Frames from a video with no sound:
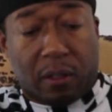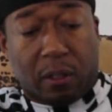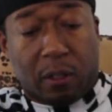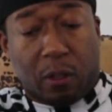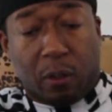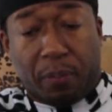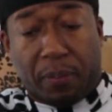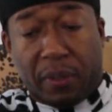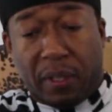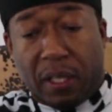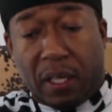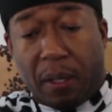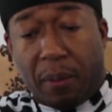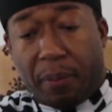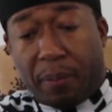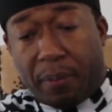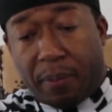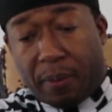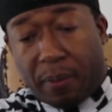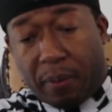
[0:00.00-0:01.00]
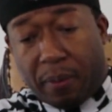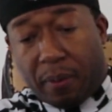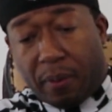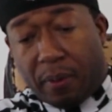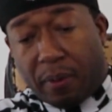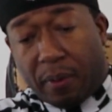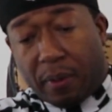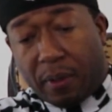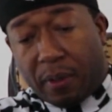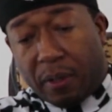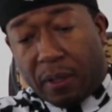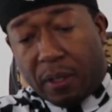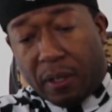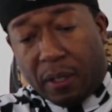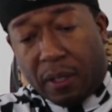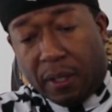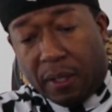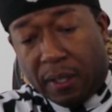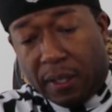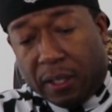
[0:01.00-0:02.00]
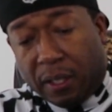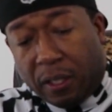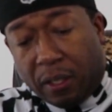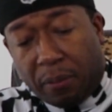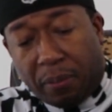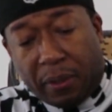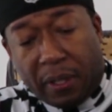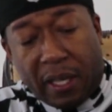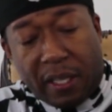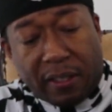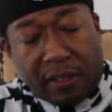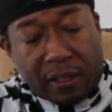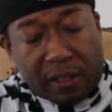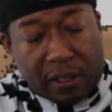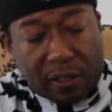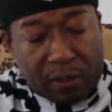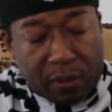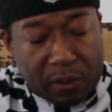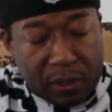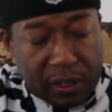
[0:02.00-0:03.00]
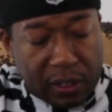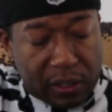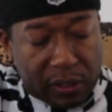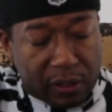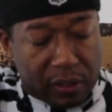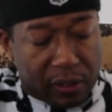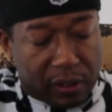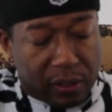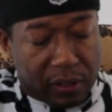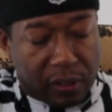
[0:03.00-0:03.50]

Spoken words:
open up the plastic that's on it.